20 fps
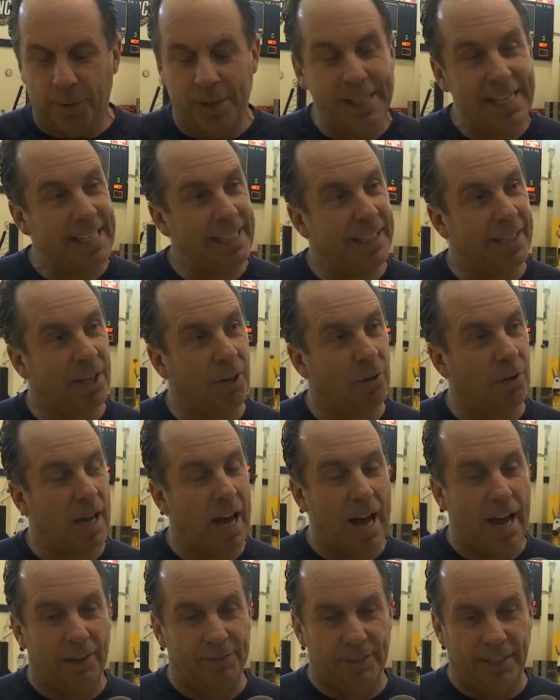we need to go
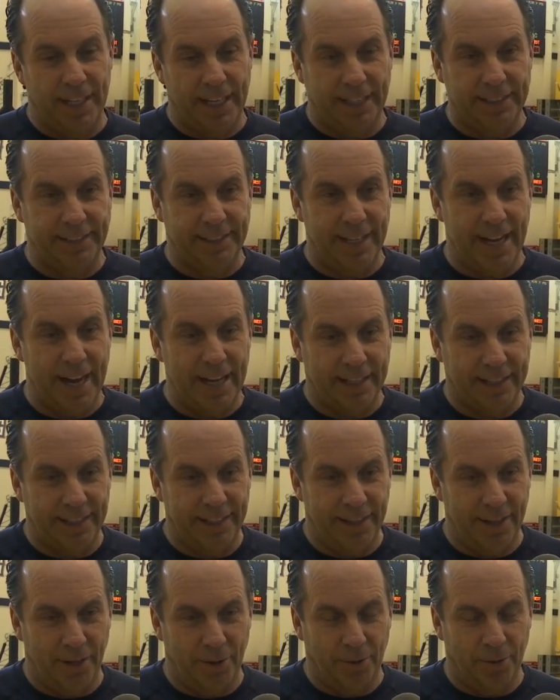live today, Jack.
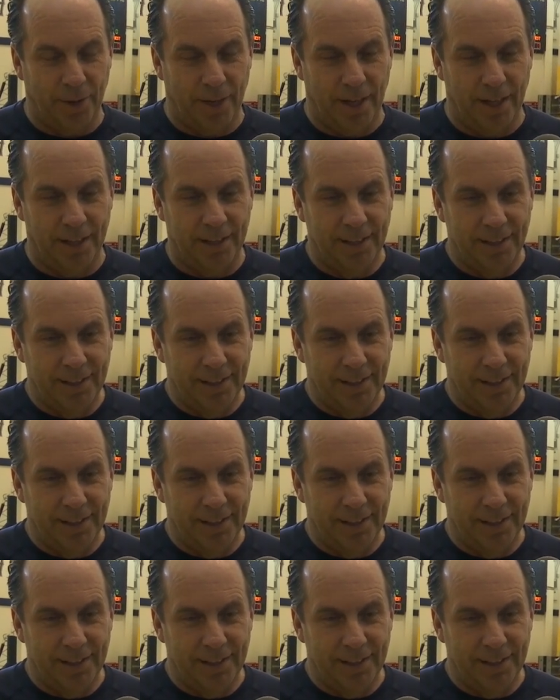You know, uh,